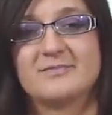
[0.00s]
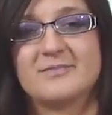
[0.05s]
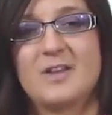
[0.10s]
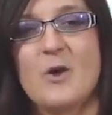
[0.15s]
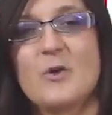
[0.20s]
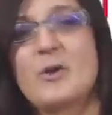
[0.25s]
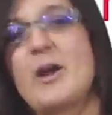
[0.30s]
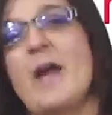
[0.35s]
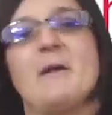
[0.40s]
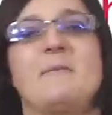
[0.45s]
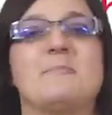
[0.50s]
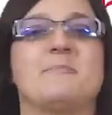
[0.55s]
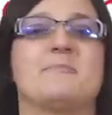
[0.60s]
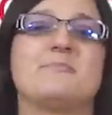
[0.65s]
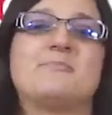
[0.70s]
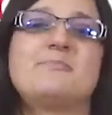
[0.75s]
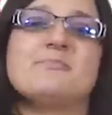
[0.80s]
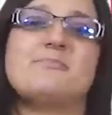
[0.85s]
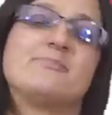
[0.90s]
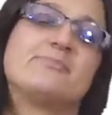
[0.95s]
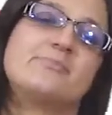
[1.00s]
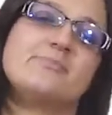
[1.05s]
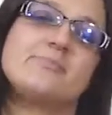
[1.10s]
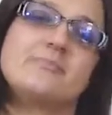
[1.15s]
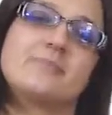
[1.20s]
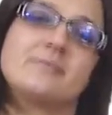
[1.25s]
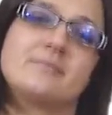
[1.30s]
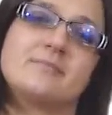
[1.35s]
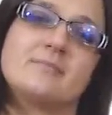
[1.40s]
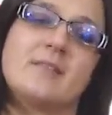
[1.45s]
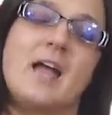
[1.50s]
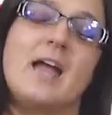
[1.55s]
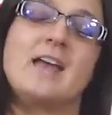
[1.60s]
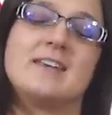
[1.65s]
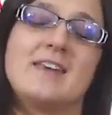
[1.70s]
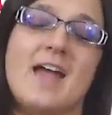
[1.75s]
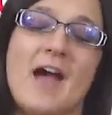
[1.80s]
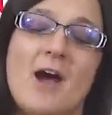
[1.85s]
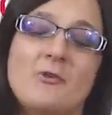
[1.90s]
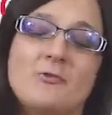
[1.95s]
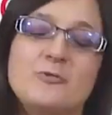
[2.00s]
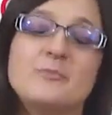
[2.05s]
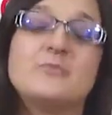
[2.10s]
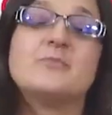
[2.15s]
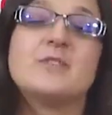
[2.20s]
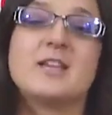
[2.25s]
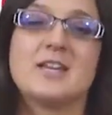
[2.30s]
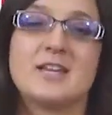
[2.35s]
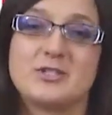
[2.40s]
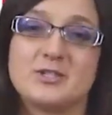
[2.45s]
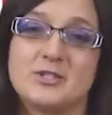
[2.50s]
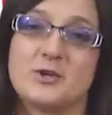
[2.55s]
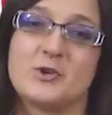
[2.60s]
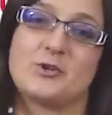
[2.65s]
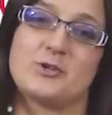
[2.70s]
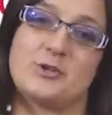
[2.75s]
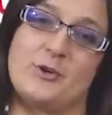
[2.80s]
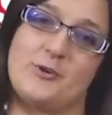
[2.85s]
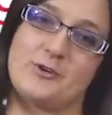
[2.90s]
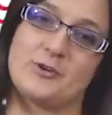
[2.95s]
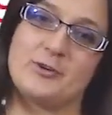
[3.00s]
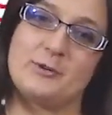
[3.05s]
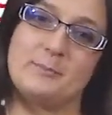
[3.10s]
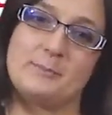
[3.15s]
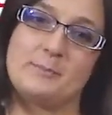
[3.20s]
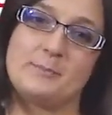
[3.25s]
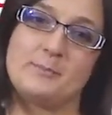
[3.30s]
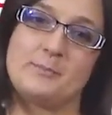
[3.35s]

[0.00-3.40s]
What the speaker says: Okay, now it's your turn.